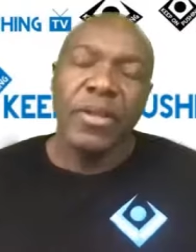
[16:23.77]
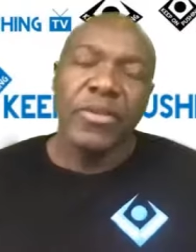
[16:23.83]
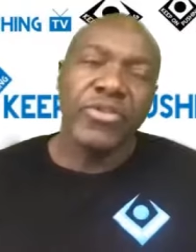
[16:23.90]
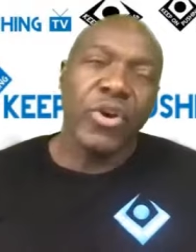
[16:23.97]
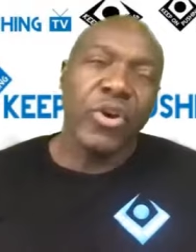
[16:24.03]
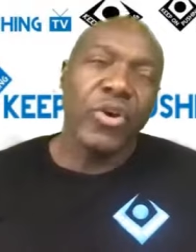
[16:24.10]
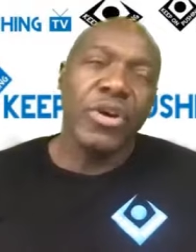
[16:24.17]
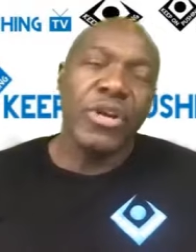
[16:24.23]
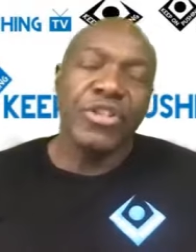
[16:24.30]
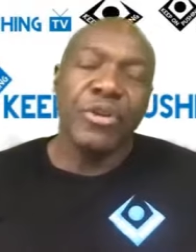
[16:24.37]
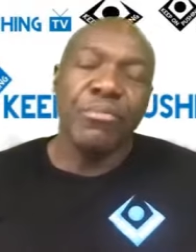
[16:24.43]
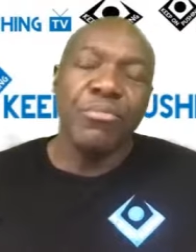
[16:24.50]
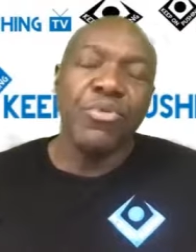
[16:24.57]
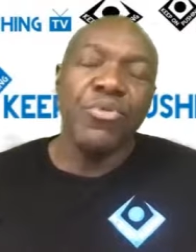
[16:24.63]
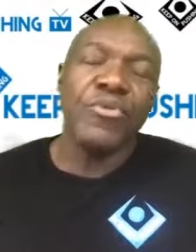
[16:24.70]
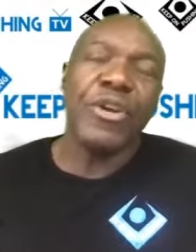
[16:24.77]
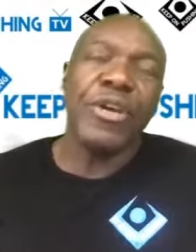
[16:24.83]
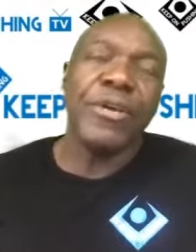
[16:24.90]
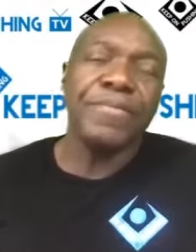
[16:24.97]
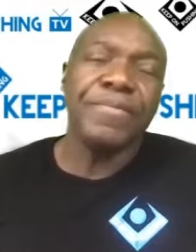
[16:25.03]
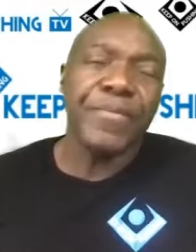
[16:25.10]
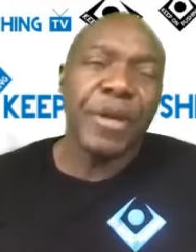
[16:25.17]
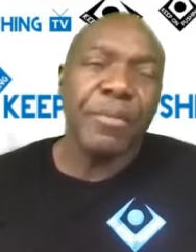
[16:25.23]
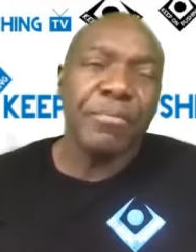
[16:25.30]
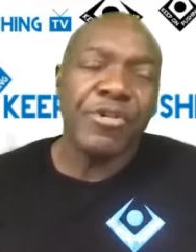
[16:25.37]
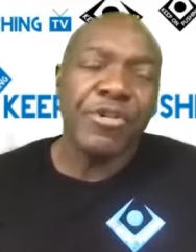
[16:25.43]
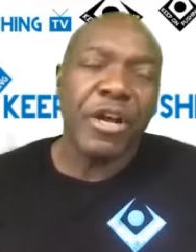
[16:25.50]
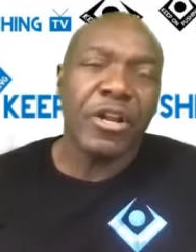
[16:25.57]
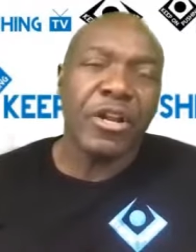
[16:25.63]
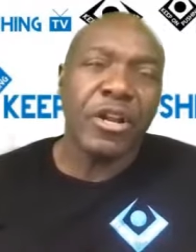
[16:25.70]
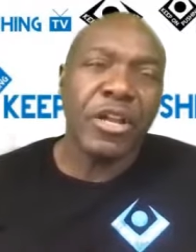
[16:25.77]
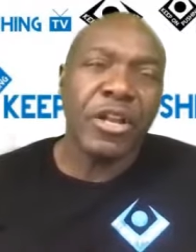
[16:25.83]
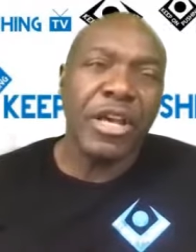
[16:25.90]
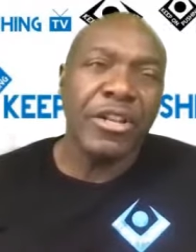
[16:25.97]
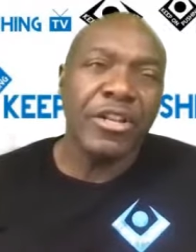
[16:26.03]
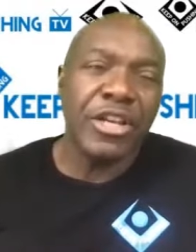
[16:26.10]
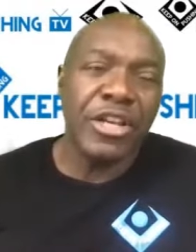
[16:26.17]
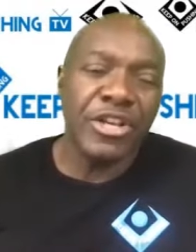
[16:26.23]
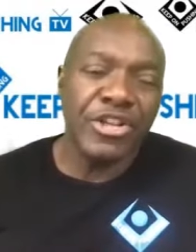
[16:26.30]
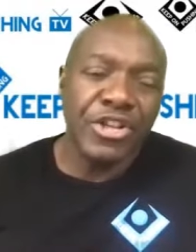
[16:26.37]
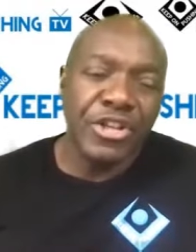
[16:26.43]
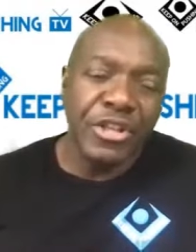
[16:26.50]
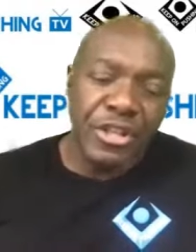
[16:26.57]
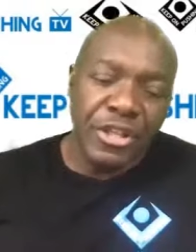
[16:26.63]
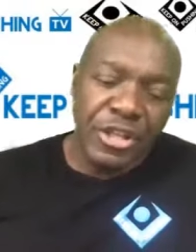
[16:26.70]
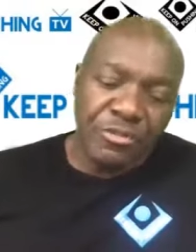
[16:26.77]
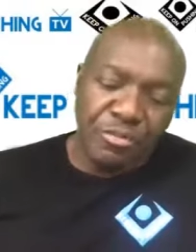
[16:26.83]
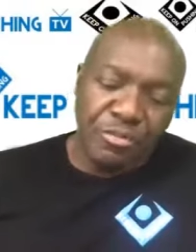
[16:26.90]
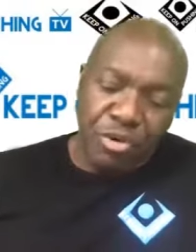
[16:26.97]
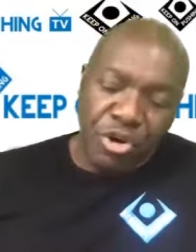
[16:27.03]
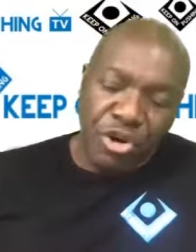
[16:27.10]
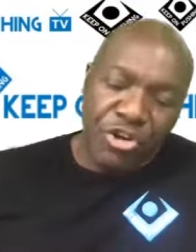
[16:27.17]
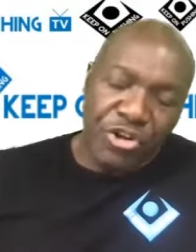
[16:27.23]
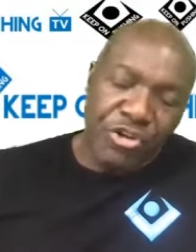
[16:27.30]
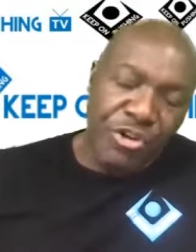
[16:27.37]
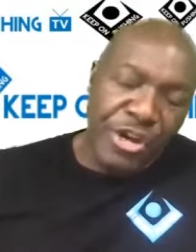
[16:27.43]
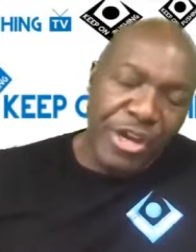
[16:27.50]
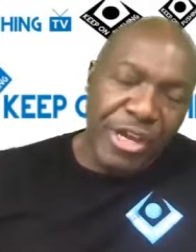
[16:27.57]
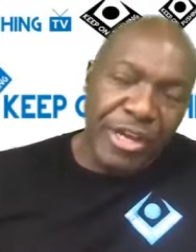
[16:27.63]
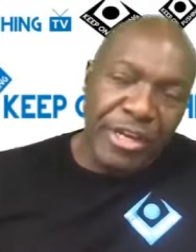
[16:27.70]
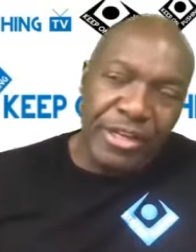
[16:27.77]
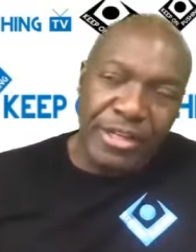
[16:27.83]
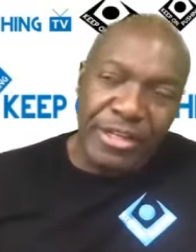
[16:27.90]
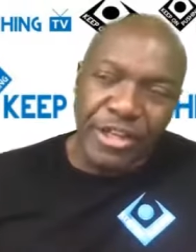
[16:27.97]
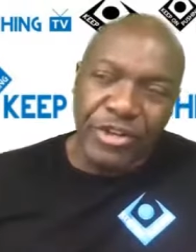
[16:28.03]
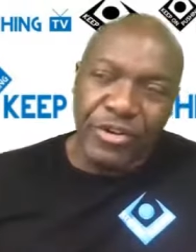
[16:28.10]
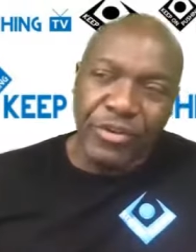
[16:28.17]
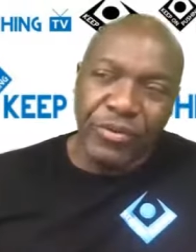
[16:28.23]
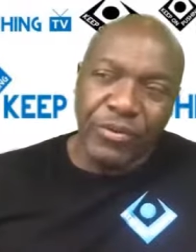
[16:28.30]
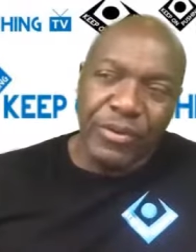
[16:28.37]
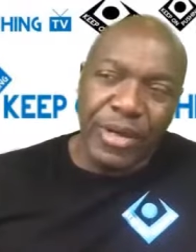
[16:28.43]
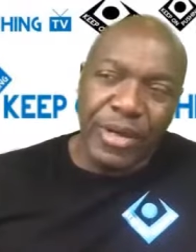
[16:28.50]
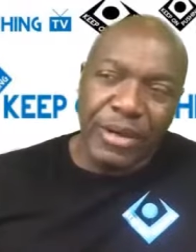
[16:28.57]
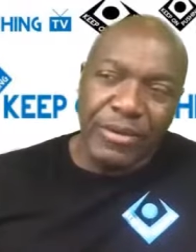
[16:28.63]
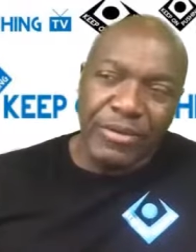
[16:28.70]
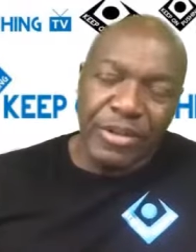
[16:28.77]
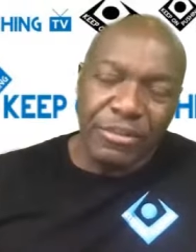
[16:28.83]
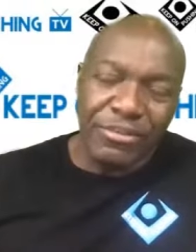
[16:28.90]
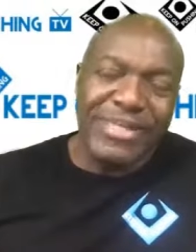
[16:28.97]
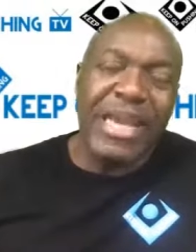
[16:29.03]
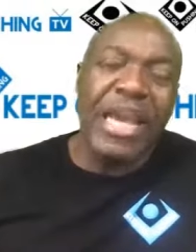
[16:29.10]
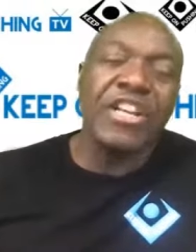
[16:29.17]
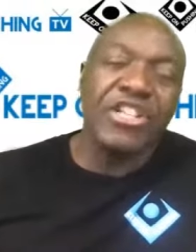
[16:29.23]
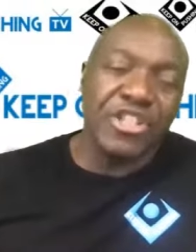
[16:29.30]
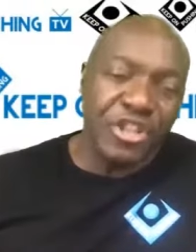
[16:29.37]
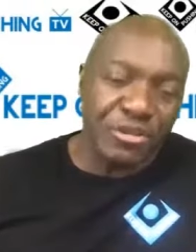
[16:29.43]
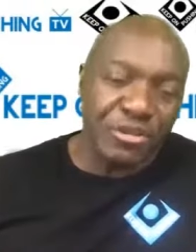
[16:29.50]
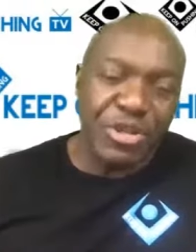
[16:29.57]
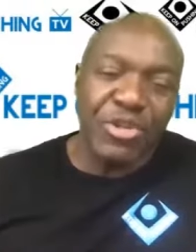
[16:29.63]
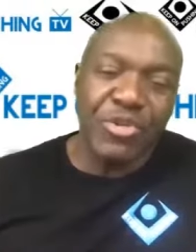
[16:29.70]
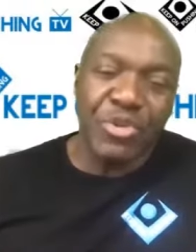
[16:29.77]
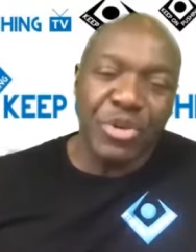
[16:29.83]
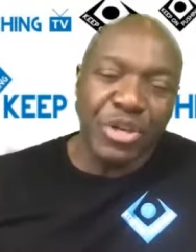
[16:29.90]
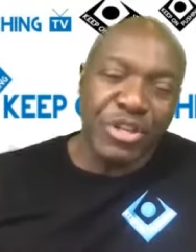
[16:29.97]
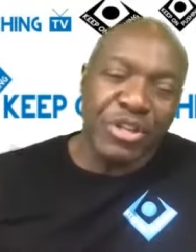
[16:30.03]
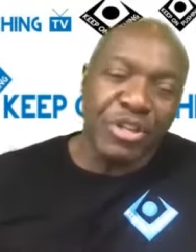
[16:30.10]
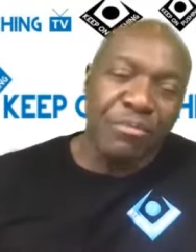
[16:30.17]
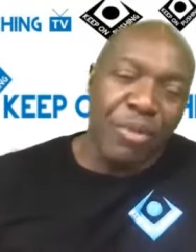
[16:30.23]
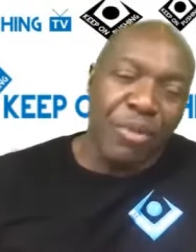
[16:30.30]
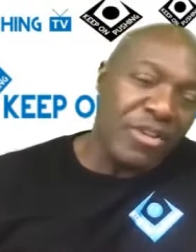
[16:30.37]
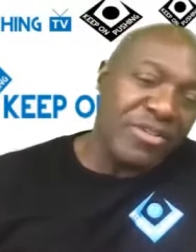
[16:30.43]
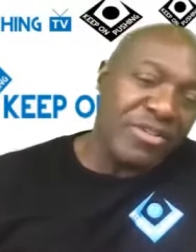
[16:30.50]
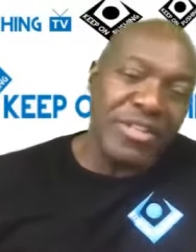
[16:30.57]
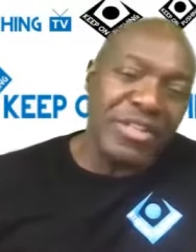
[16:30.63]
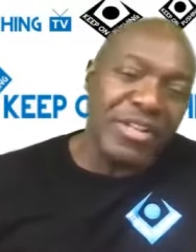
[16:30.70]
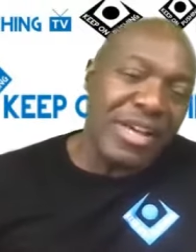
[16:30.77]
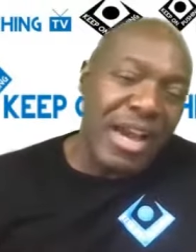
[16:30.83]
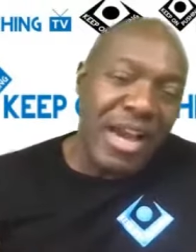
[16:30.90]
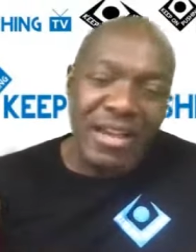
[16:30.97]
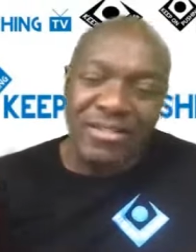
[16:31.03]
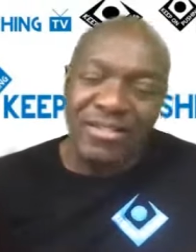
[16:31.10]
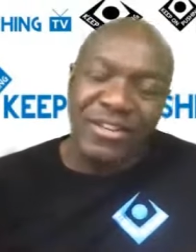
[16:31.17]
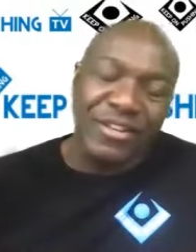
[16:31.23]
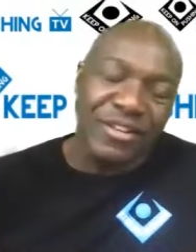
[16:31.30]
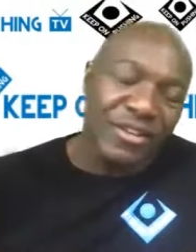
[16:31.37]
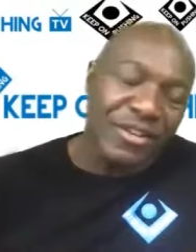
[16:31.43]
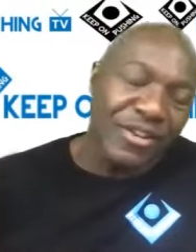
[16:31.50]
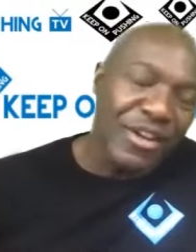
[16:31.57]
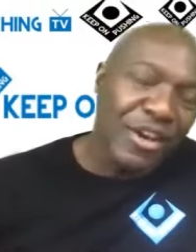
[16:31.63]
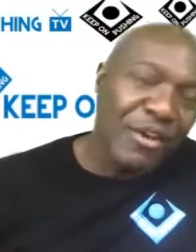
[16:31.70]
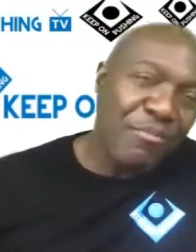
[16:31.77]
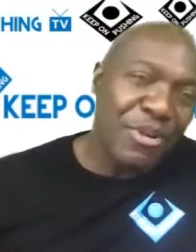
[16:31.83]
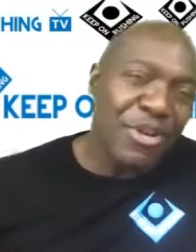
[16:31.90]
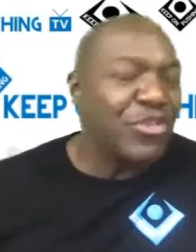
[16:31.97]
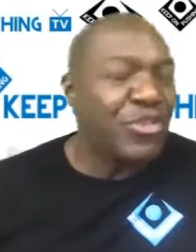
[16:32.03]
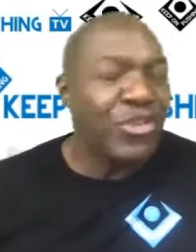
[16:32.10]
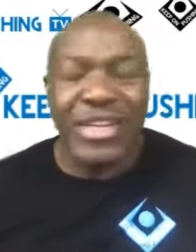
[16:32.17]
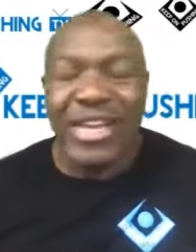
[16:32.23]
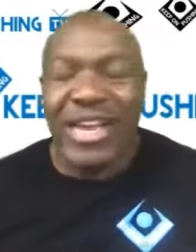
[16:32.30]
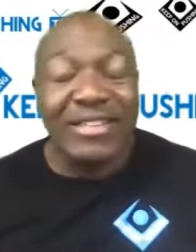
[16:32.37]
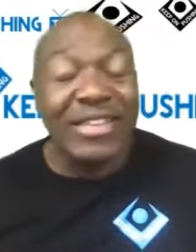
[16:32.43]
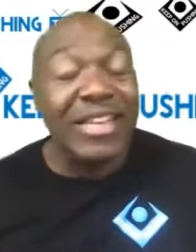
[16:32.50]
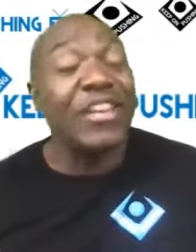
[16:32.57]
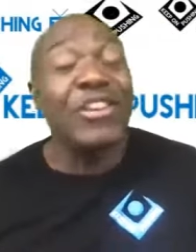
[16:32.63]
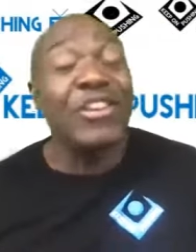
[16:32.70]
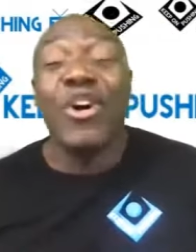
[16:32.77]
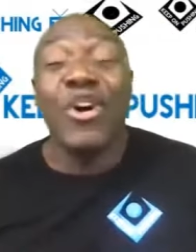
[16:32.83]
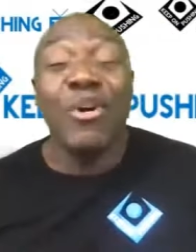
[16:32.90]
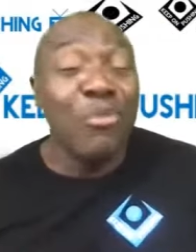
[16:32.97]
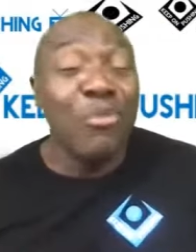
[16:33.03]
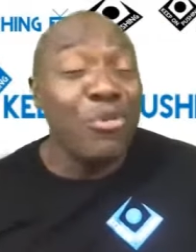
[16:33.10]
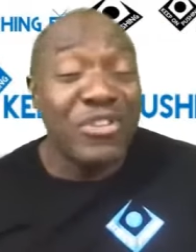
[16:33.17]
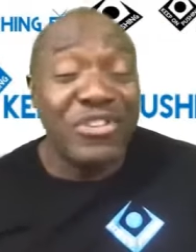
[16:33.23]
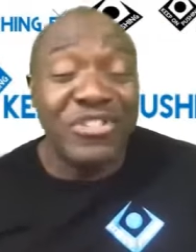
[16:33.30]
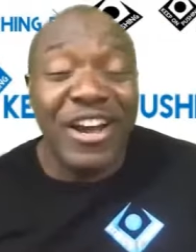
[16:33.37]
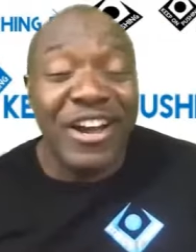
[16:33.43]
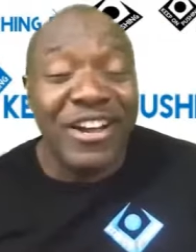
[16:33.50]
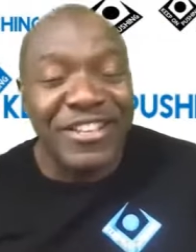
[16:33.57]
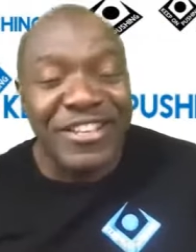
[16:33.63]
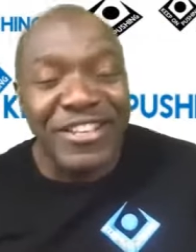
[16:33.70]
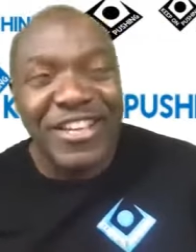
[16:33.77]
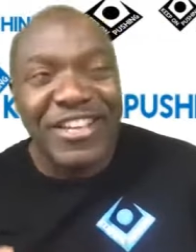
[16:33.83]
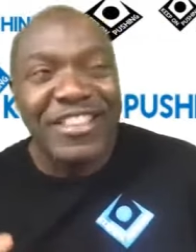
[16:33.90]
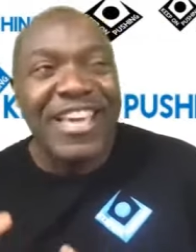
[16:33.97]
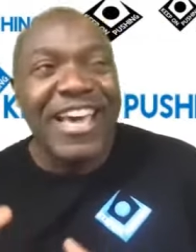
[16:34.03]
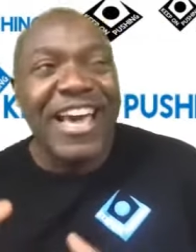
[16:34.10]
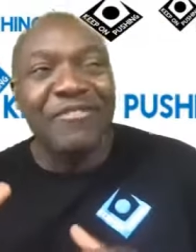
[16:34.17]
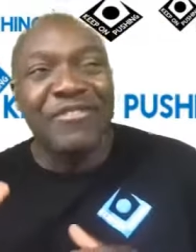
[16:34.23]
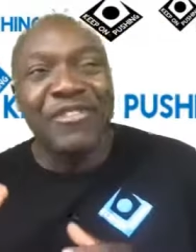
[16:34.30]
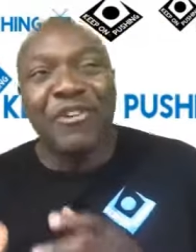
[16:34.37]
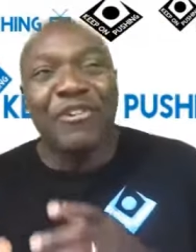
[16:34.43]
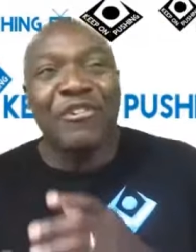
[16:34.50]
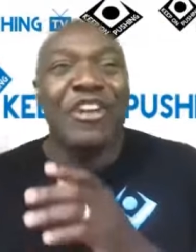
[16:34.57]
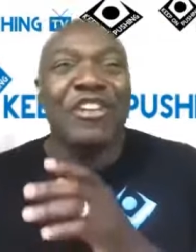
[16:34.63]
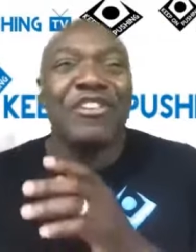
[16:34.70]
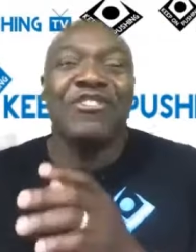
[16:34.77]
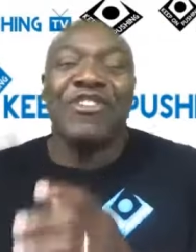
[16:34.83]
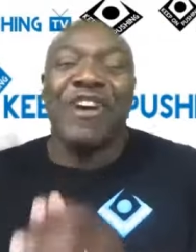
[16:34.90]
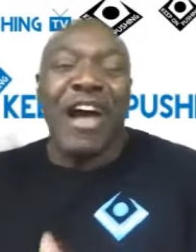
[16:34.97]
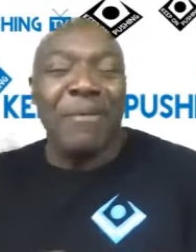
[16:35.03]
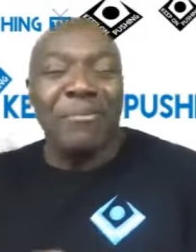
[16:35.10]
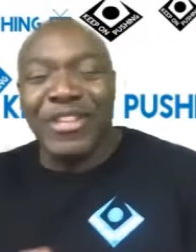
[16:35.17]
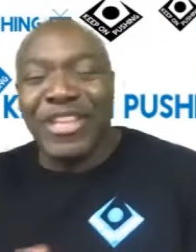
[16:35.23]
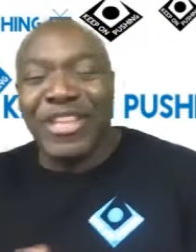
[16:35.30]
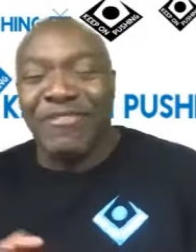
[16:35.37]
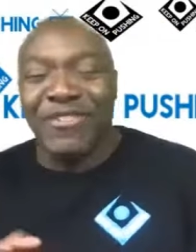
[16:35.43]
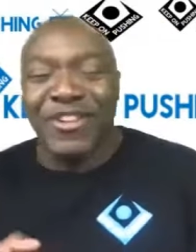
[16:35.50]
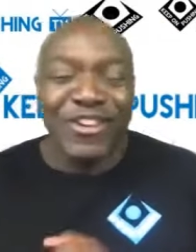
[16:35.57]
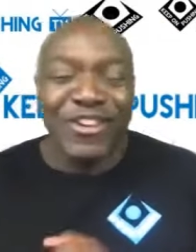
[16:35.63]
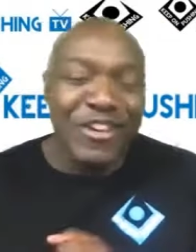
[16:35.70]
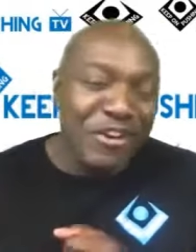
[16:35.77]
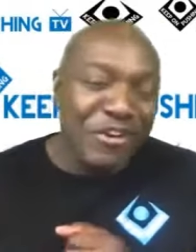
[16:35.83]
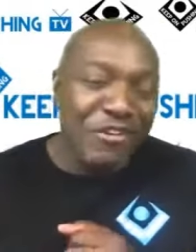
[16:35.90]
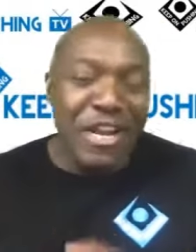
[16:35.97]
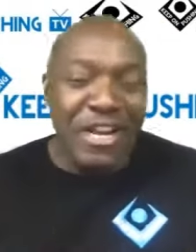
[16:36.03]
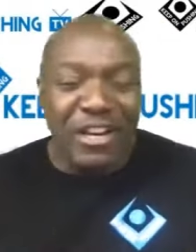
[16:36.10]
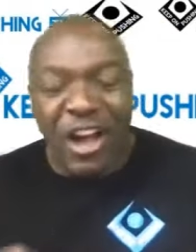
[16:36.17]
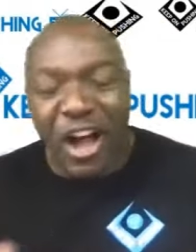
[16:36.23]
So in the movie, A Miracle, it portrayed, you know, some tension between the Boston guys and the Minnesota guys. And I know how movies are. They have to create drama. They have to create